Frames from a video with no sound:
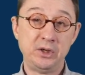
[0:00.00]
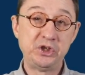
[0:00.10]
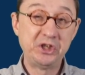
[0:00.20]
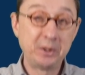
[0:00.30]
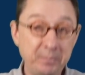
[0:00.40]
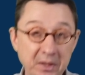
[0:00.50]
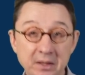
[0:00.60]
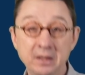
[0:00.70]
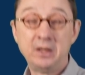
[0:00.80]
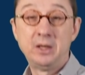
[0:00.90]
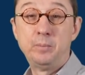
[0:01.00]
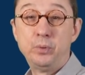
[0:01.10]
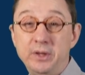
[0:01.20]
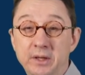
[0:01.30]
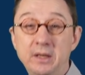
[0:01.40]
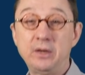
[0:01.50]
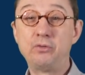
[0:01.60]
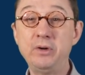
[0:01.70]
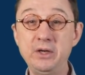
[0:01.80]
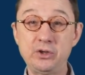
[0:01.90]
Xi Jinping and Putin
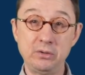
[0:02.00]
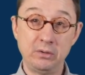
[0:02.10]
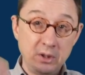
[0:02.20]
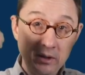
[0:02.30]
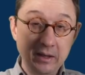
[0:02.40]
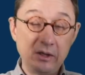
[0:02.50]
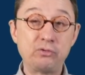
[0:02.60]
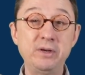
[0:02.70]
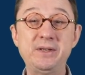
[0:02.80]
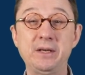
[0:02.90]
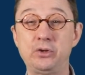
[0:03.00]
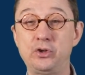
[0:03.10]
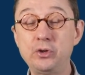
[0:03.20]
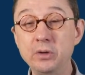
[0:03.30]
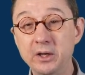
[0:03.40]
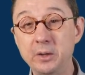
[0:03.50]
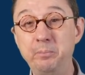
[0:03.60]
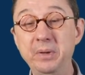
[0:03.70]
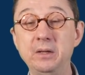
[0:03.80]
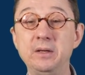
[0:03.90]
agreed to increase that to
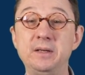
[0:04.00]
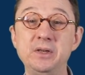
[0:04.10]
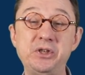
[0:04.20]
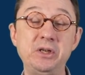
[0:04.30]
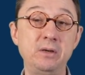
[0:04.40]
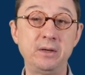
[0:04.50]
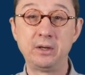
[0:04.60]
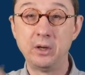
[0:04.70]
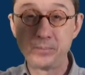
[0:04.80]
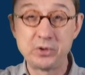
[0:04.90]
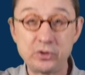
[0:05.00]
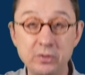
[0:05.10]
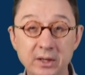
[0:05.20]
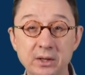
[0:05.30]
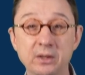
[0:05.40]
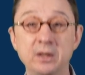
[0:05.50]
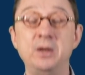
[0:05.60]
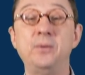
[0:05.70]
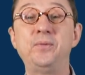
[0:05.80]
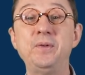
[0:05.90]
200 billion this year and up to
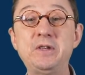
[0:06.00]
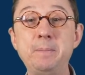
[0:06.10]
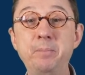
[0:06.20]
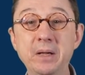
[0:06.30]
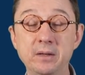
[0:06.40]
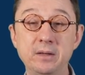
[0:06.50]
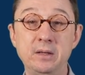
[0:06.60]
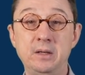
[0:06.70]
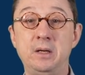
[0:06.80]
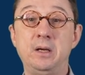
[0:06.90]
250 billion